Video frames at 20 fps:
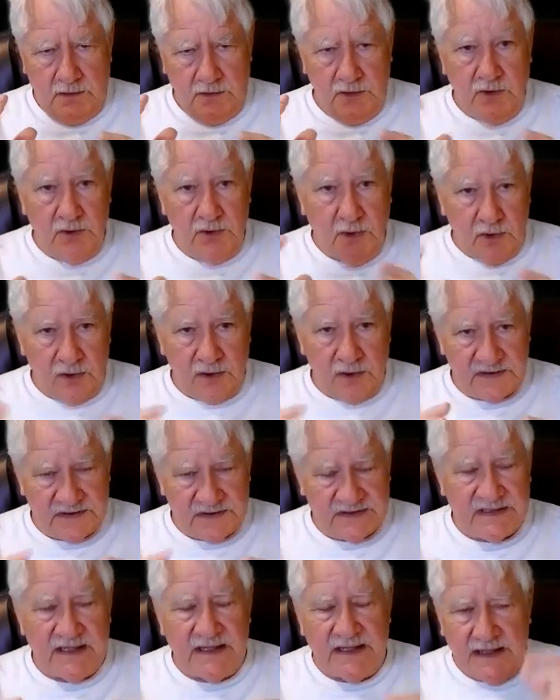New York
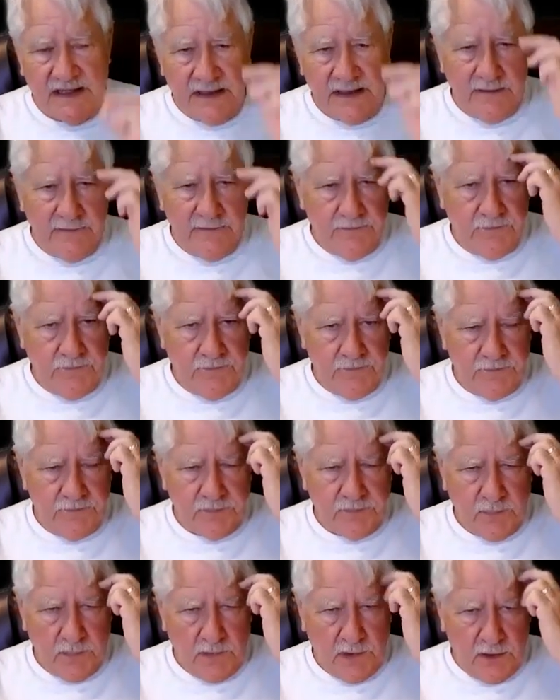City
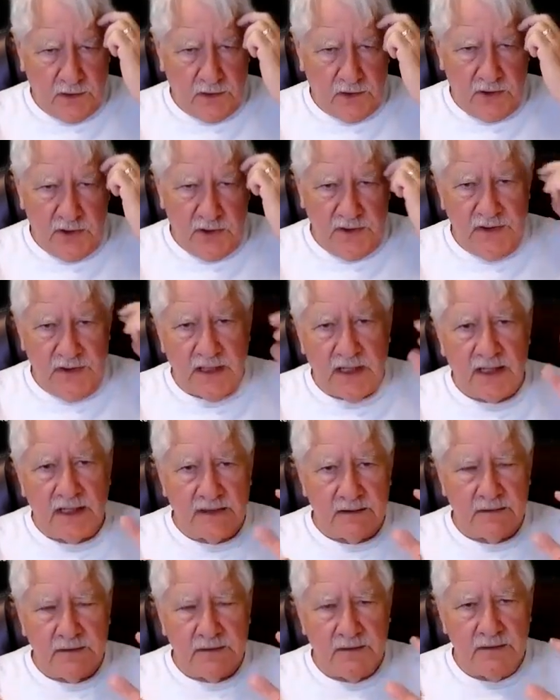could
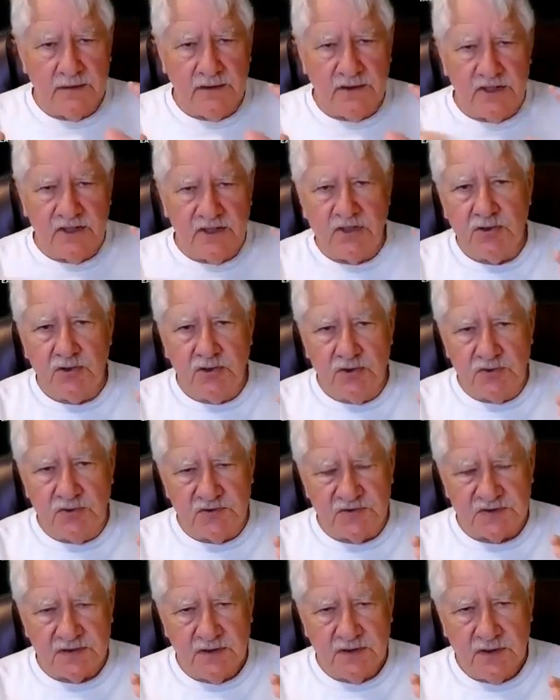not
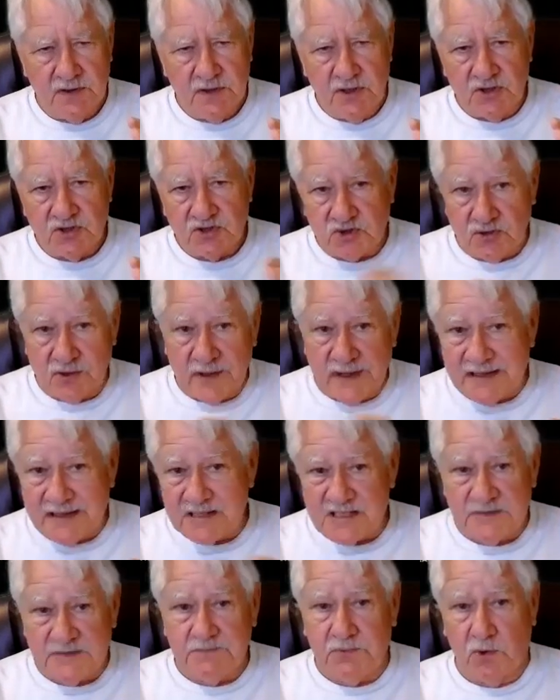use
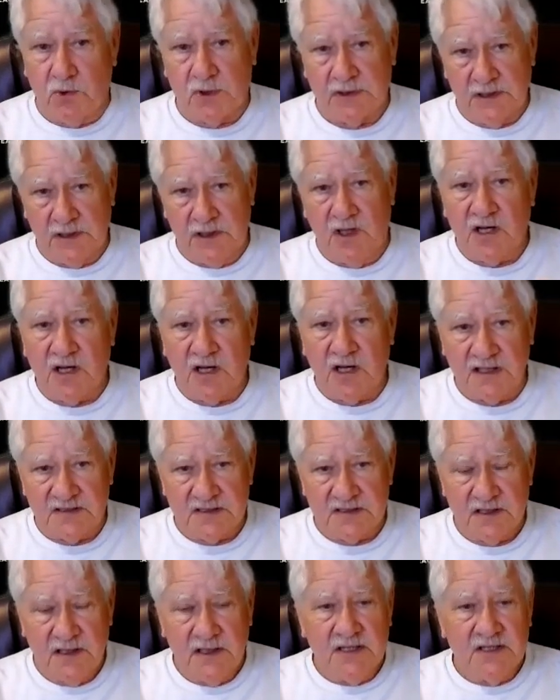transport
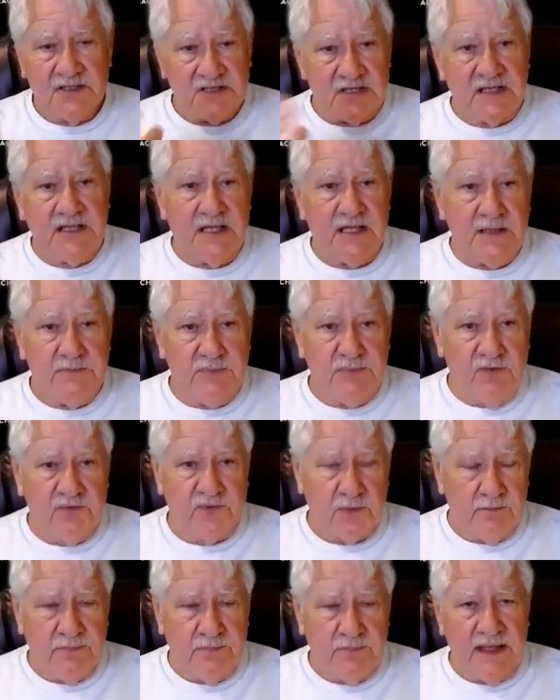laws to keep you
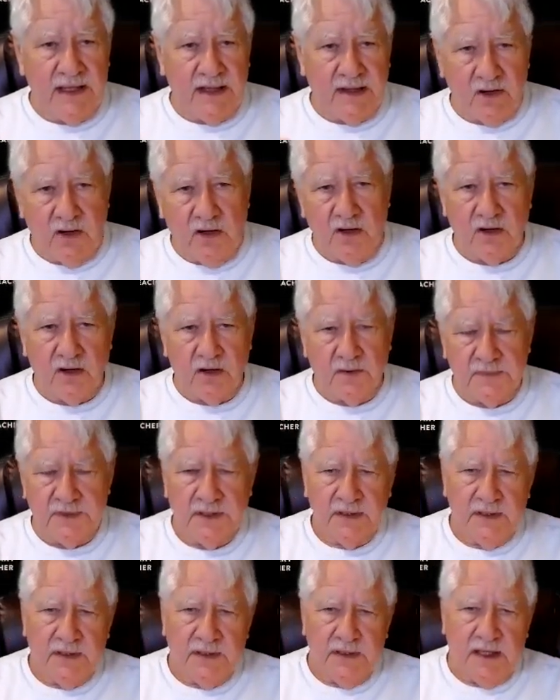from being armed.
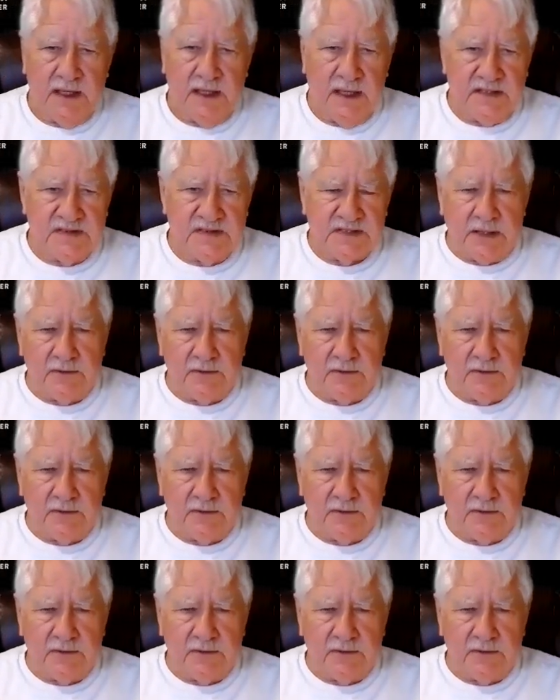As